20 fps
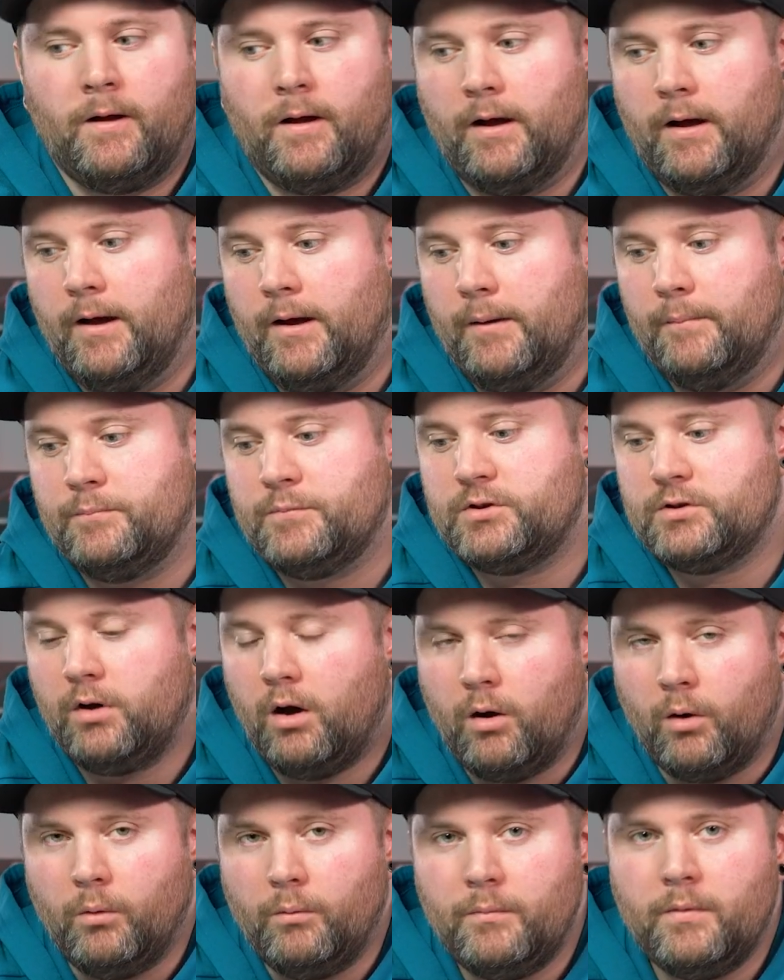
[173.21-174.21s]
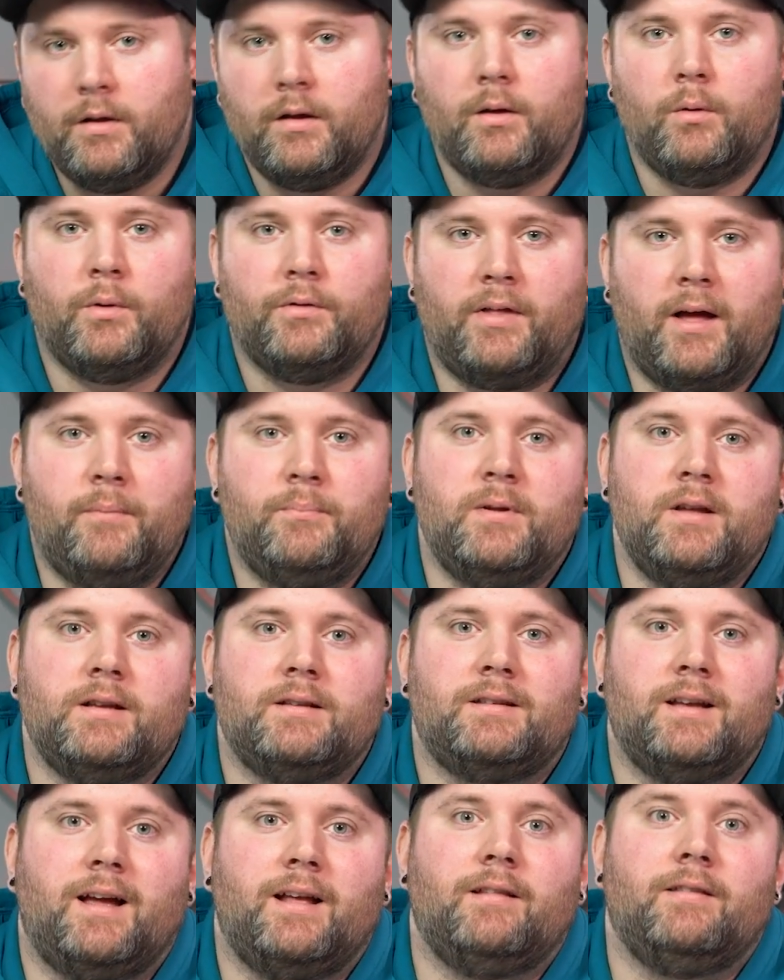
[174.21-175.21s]
Um, so with that being
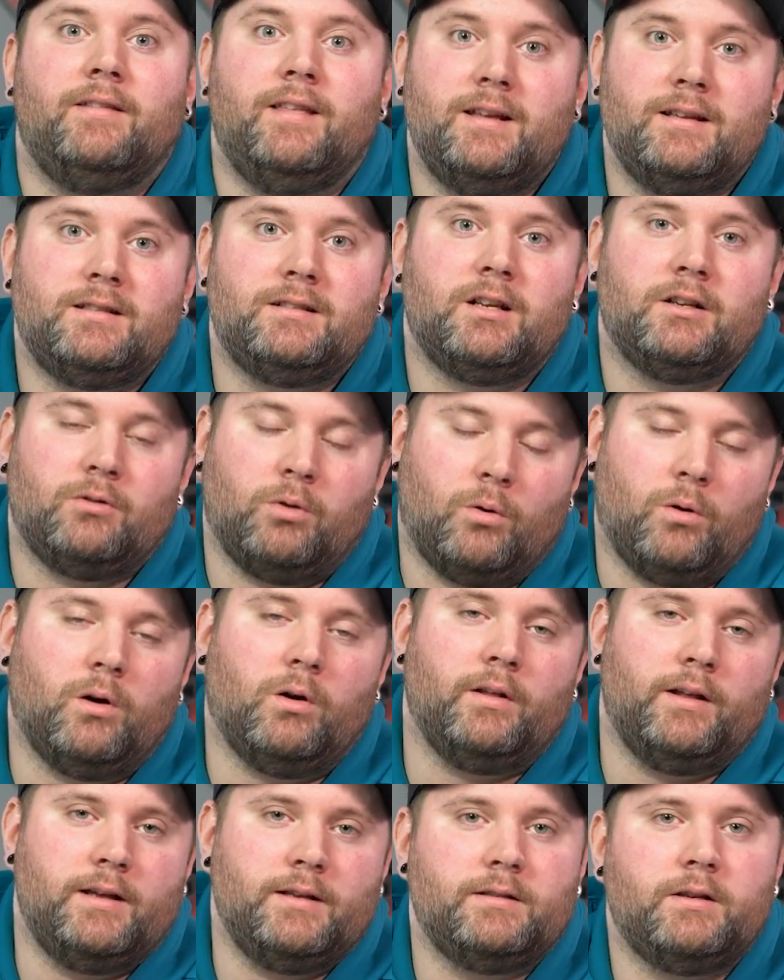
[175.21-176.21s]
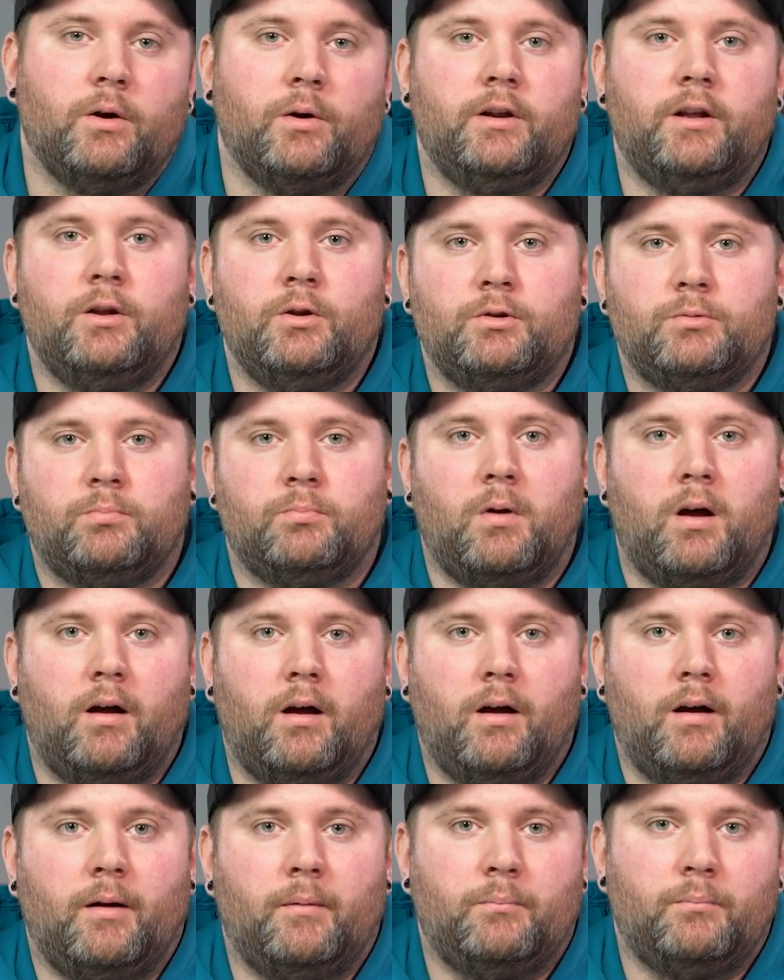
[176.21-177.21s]
said, this tutorial is going to use
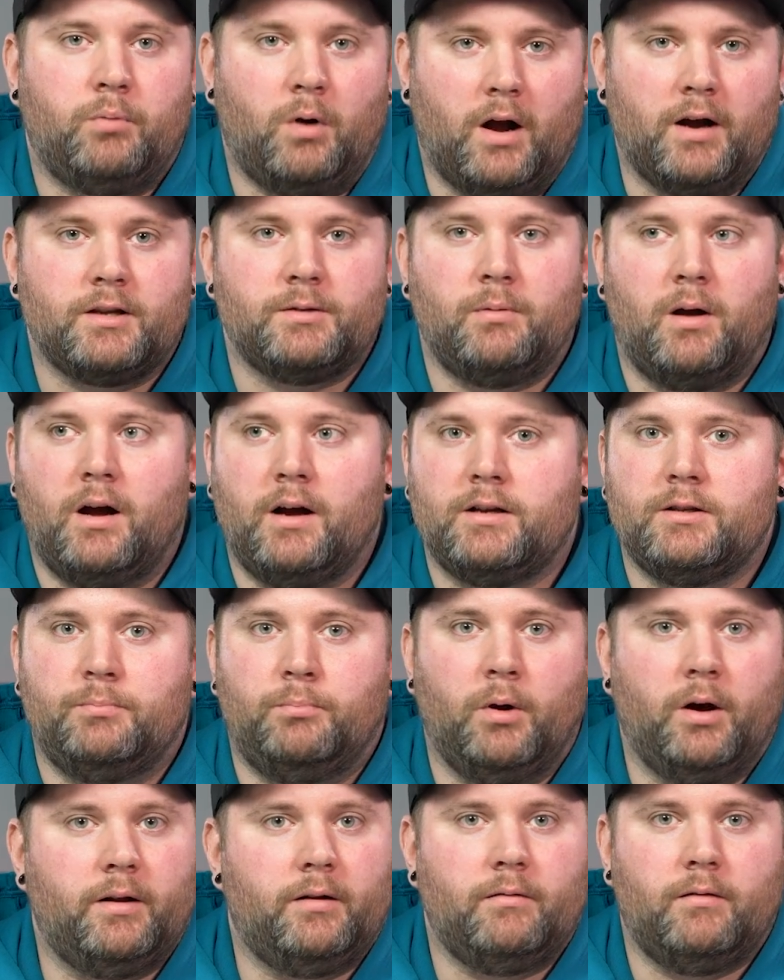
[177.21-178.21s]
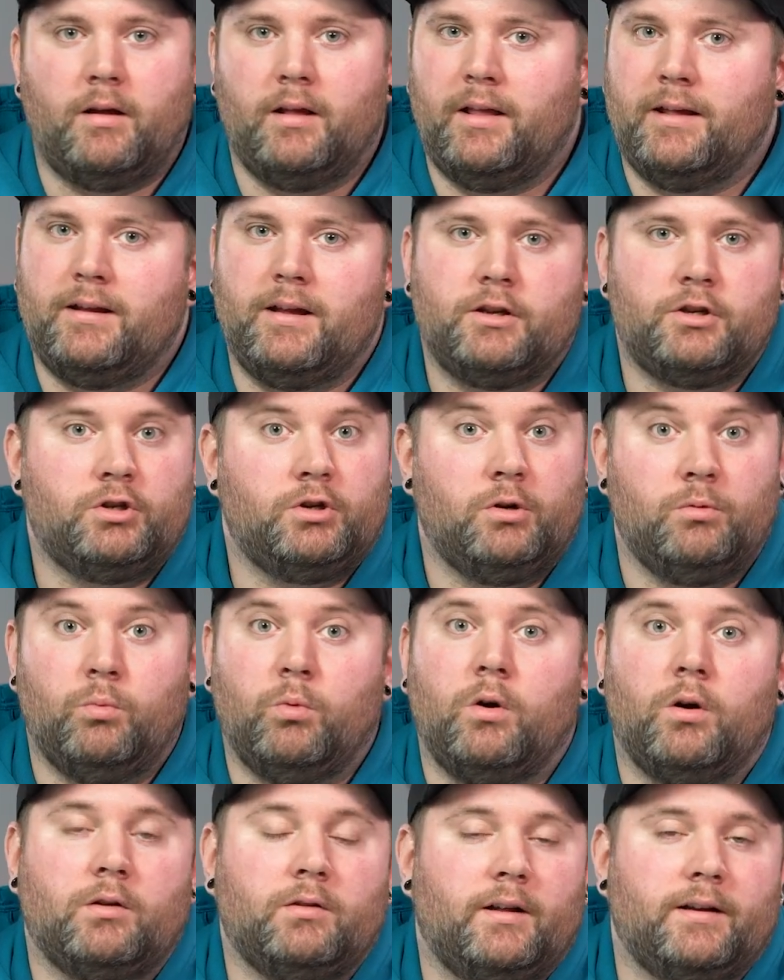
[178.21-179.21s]
uh, Proxmox, but like it should
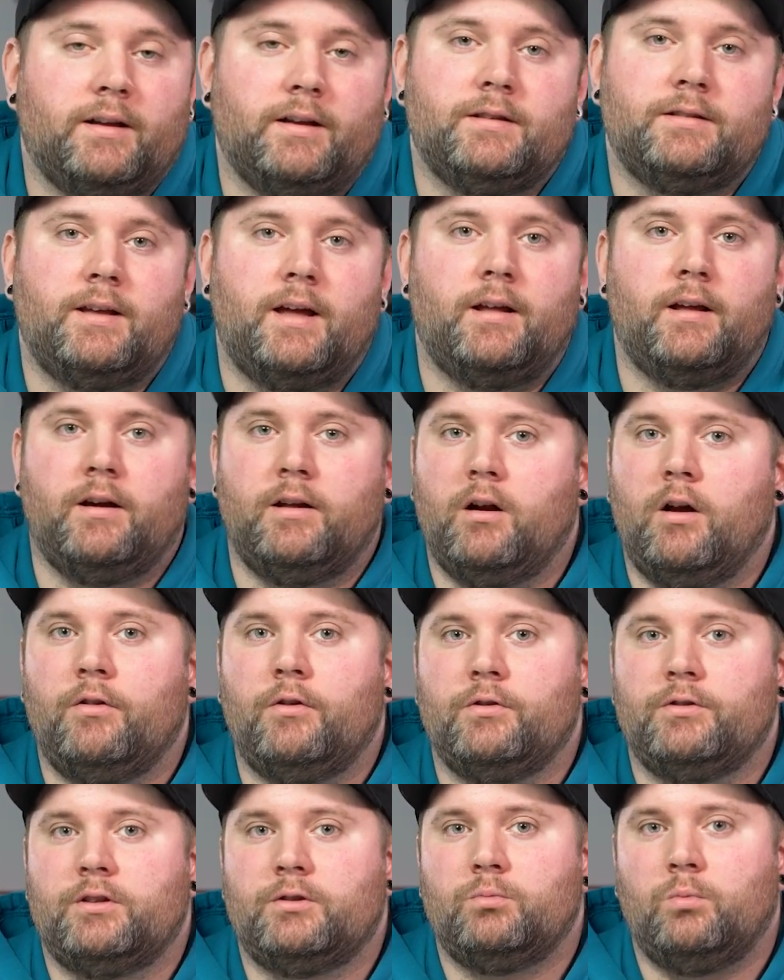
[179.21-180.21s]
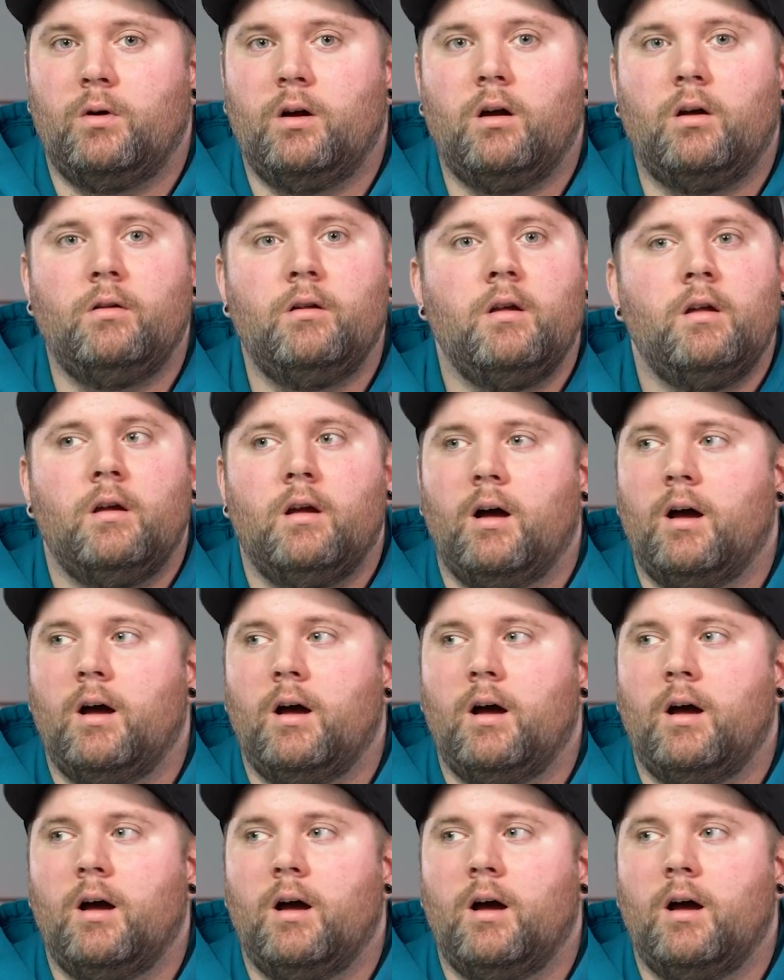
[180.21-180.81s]
work, like I said, on others as well.